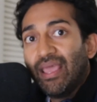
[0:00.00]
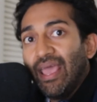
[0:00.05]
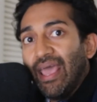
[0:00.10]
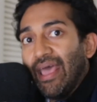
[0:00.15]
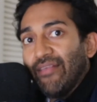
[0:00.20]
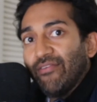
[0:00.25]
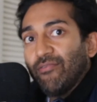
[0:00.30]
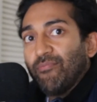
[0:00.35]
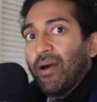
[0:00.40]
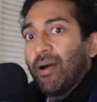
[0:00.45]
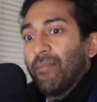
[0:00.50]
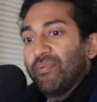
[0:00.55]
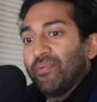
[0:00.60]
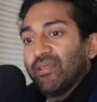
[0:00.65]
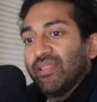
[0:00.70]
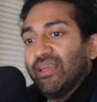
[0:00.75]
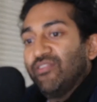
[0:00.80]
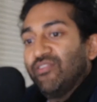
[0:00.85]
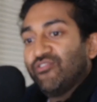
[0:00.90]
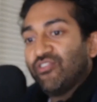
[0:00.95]
as a
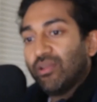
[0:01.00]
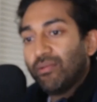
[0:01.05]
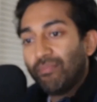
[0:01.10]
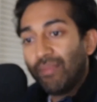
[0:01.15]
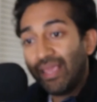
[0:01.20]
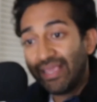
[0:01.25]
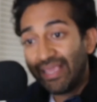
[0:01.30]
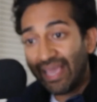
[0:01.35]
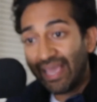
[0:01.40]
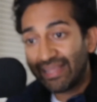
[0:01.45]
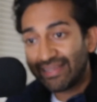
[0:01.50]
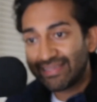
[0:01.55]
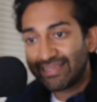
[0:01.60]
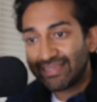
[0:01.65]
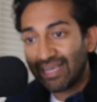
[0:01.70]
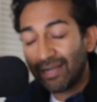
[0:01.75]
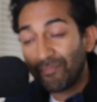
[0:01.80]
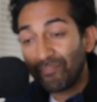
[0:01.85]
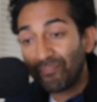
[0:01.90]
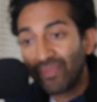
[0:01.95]
population may get
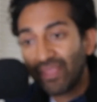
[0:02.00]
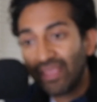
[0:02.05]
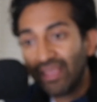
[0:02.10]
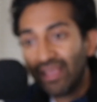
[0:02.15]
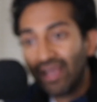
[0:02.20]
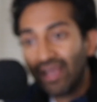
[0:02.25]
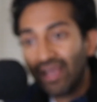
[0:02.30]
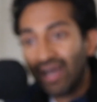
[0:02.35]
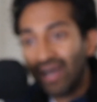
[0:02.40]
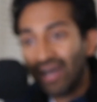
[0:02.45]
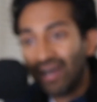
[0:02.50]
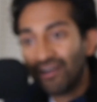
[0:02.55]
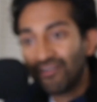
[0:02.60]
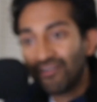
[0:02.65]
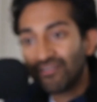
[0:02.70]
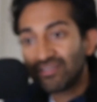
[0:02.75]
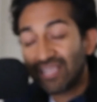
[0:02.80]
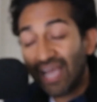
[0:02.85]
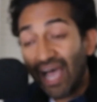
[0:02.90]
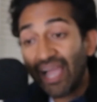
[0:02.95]
um, uh,
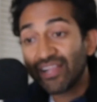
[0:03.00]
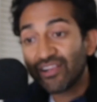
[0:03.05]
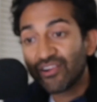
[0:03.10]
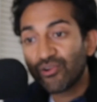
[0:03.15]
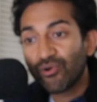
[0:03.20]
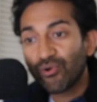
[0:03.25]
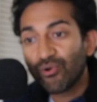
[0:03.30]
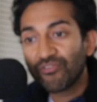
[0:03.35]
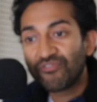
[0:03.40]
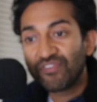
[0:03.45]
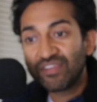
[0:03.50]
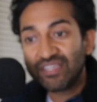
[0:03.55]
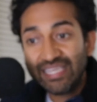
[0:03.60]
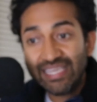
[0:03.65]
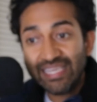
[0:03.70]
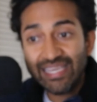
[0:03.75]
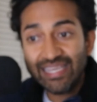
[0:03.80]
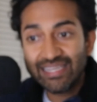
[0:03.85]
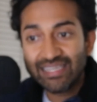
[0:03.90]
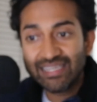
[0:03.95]
tired or
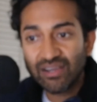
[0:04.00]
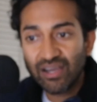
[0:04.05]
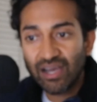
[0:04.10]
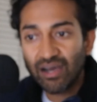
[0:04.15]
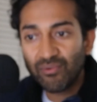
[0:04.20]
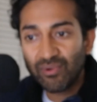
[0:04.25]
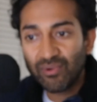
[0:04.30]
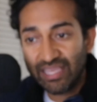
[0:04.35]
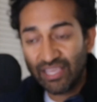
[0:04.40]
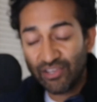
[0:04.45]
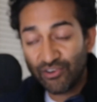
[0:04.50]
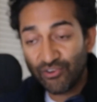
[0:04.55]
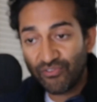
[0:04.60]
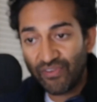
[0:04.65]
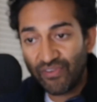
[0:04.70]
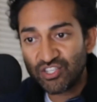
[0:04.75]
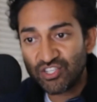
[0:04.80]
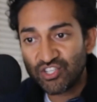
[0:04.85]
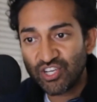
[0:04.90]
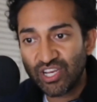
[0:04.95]
fatigued uh, with the
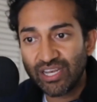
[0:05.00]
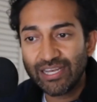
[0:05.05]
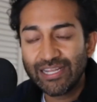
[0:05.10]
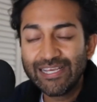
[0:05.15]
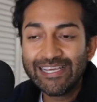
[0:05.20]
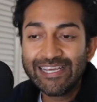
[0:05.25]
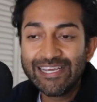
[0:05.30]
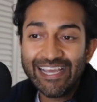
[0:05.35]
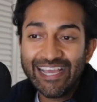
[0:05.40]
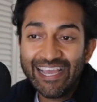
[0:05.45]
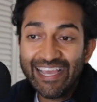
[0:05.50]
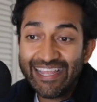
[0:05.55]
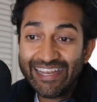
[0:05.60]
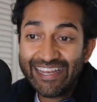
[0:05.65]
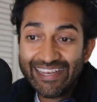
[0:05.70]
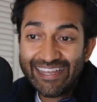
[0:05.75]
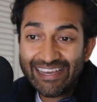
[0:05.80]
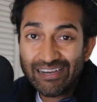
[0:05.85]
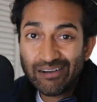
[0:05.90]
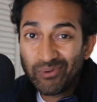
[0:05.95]
intervention?
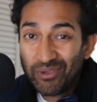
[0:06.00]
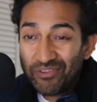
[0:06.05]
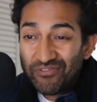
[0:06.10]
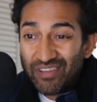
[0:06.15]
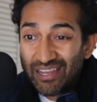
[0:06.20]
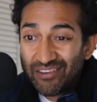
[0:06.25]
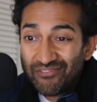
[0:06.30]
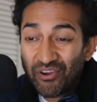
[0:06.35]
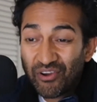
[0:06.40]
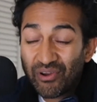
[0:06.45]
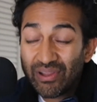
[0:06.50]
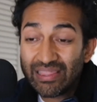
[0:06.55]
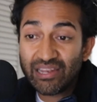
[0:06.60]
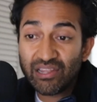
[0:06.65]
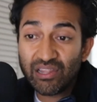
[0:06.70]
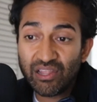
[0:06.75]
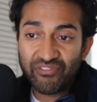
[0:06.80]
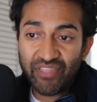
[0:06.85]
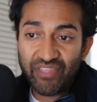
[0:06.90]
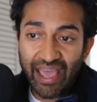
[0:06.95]
And uh, we've done very
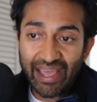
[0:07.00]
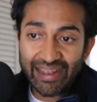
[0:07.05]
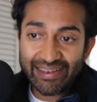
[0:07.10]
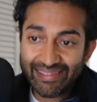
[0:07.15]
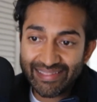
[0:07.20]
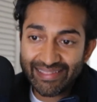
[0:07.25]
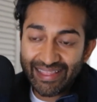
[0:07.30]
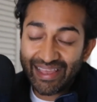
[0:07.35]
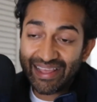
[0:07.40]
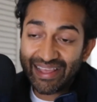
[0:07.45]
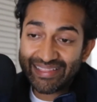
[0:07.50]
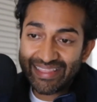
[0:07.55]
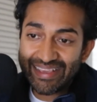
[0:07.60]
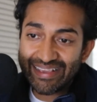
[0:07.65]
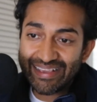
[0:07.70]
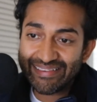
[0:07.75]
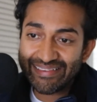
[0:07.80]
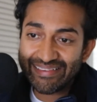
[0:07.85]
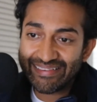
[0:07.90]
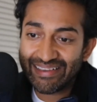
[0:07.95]
little of that. And that I
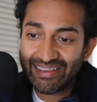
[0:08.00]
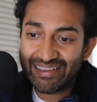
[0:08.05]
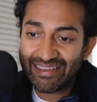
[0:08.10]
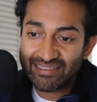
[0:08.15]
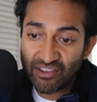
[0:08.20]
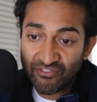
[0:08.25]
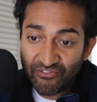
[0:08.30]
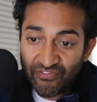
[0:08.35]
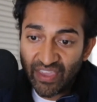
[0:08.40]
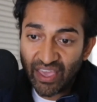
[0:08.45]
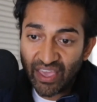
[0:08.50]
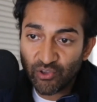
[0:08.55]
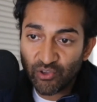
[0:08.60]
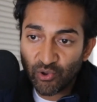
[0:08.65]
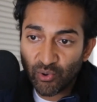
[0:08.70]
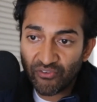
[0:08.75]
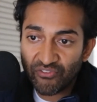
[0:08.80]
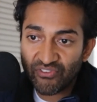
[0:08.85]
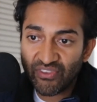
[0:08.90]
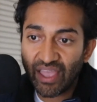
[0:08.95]
think is a, is a failure
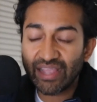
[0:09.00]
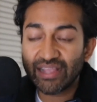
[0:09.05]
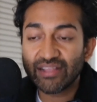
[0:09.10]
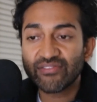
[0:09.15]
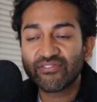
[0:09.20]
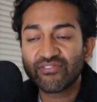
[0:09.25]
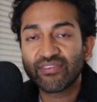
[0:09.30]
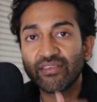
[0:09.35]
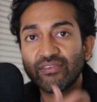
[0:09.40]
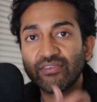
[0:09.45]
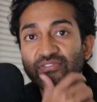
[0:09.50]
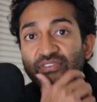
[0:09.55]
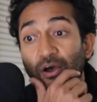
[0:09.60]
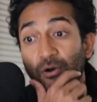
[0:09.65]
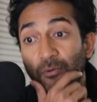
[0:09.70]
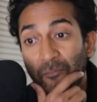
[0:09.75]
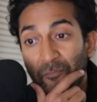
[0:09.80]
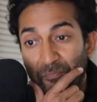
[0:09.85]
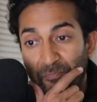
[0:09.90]
of science. So